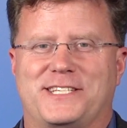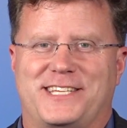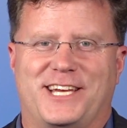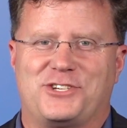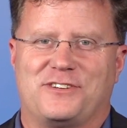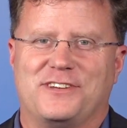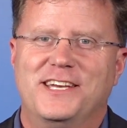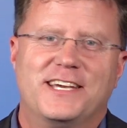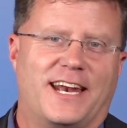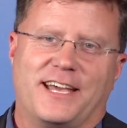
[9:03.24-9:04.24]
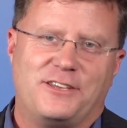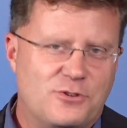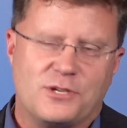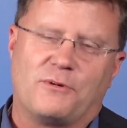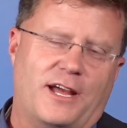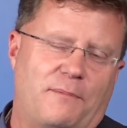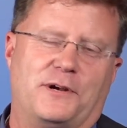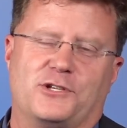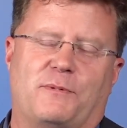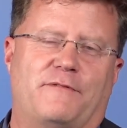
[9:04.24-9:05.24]
and I use it when I
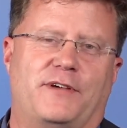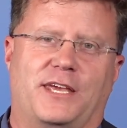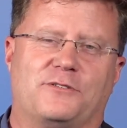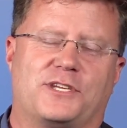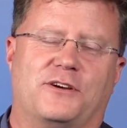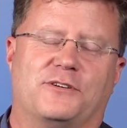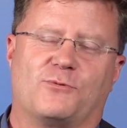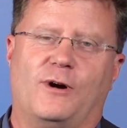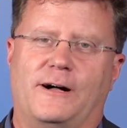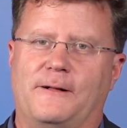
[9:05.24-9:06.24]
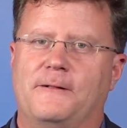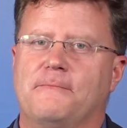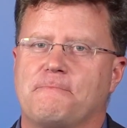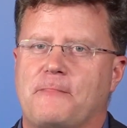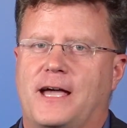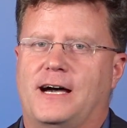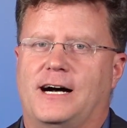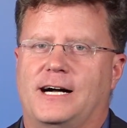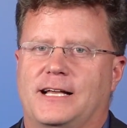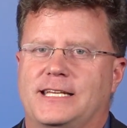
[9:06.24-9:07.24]
produce my videos here as well.
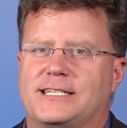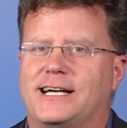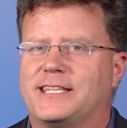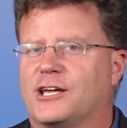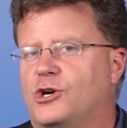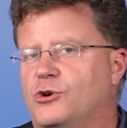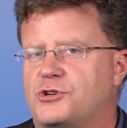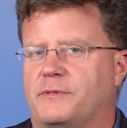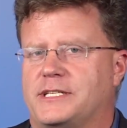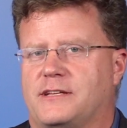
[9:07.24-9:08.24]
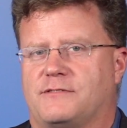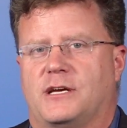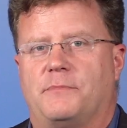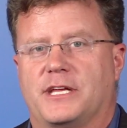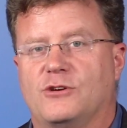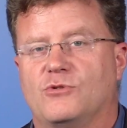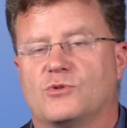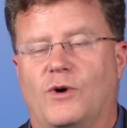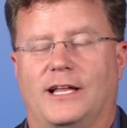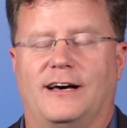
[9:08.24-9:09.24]
It is not the accoutrements of somebody who is
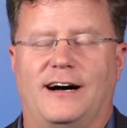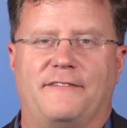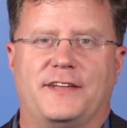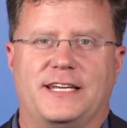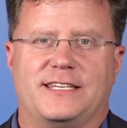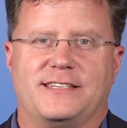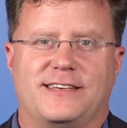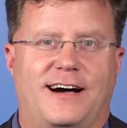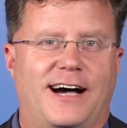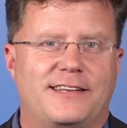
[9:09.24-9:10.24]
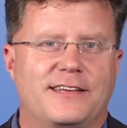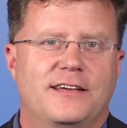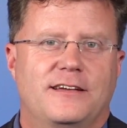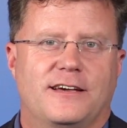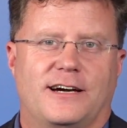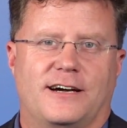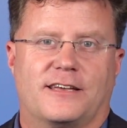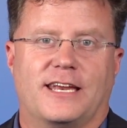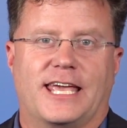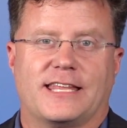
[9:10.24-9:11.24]
well off, and it is not
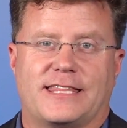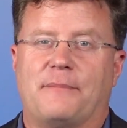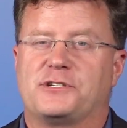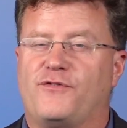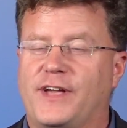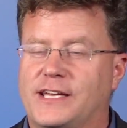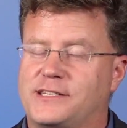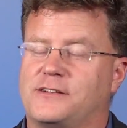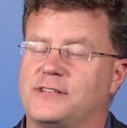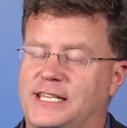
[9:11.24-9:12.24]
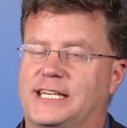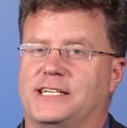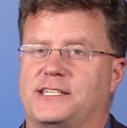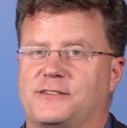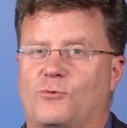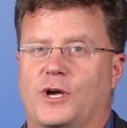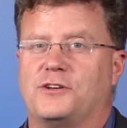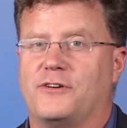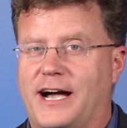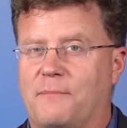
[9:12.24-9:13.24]
going to get that much fancier than this when
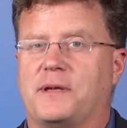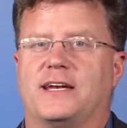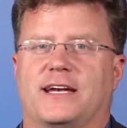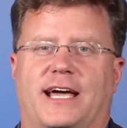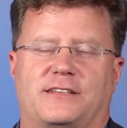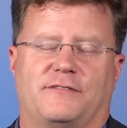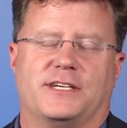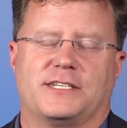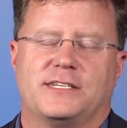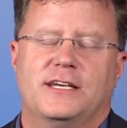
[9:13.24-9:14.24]
you're out being an activist.